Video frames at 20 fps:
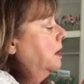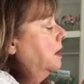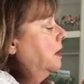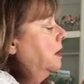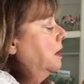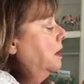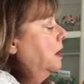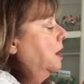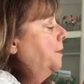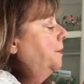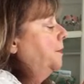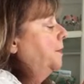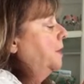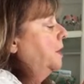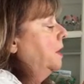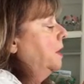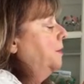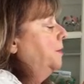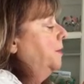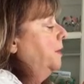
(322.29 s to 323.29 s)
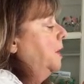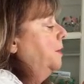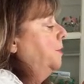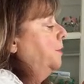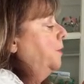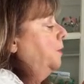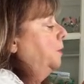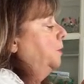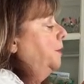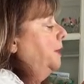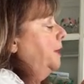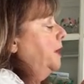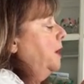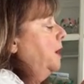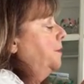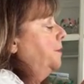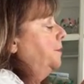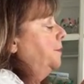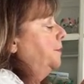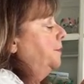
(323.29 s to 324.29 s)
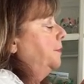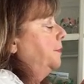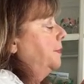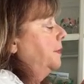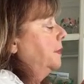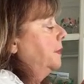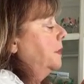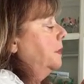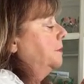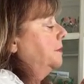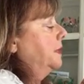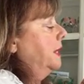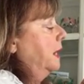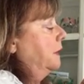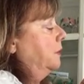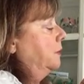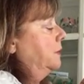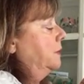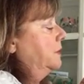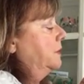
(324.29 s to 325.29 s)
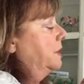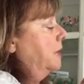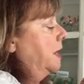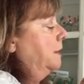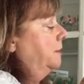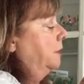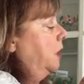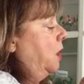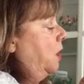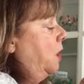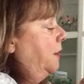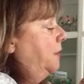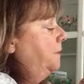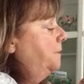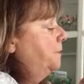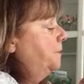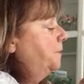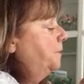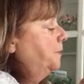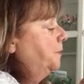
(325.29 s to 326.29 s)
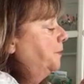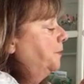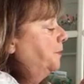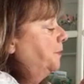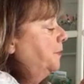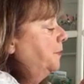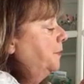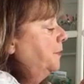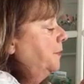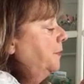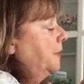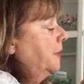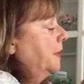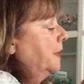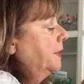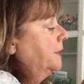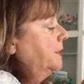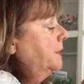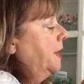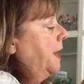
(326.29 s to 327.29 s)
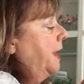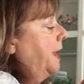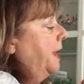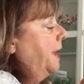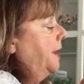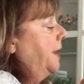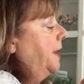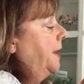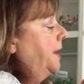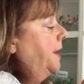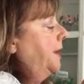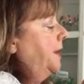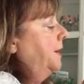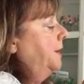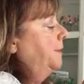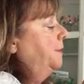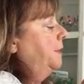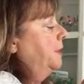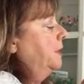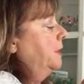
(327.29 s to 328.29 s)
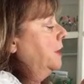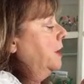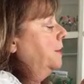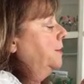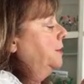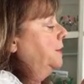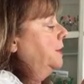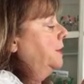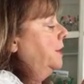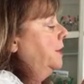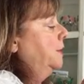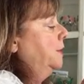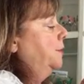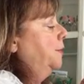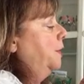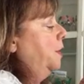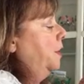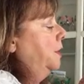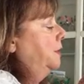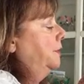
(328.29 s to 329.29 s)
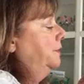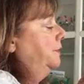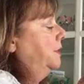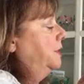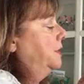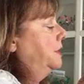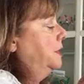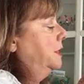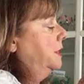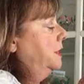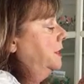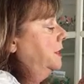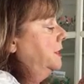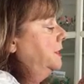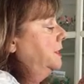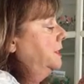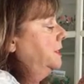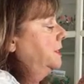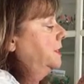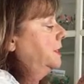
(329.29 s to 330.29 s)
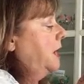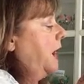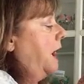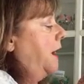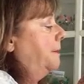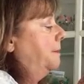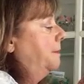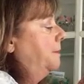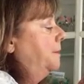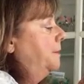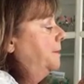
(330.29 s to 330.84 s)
up, all the way up, come down on the same line. The tail becomes the other part of the D, stop.